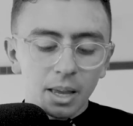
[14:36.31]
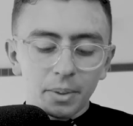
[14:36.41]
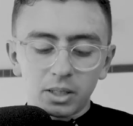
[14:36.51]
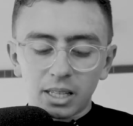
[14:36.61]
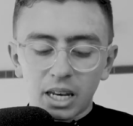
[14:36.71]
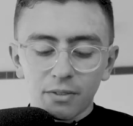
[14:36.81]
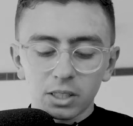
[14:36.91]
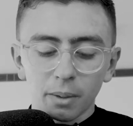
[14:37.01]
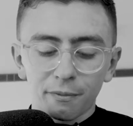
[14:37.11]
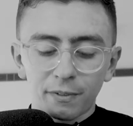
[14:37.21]
because they never
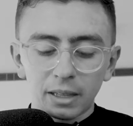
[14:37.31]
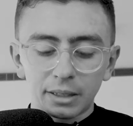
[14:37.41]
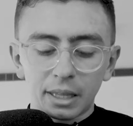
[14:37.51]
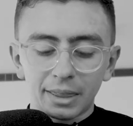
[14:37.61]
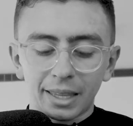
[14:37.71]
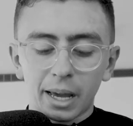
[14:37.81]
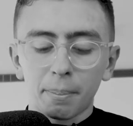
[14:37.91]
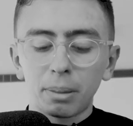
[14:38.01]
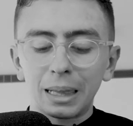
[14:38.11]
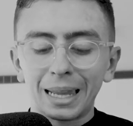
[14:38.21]
stop feeling that they are
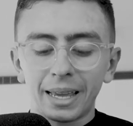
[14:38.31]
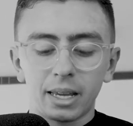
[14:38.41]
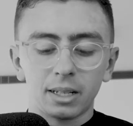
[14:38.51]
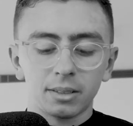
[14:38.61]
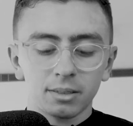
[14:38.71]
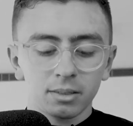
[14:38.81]
playing.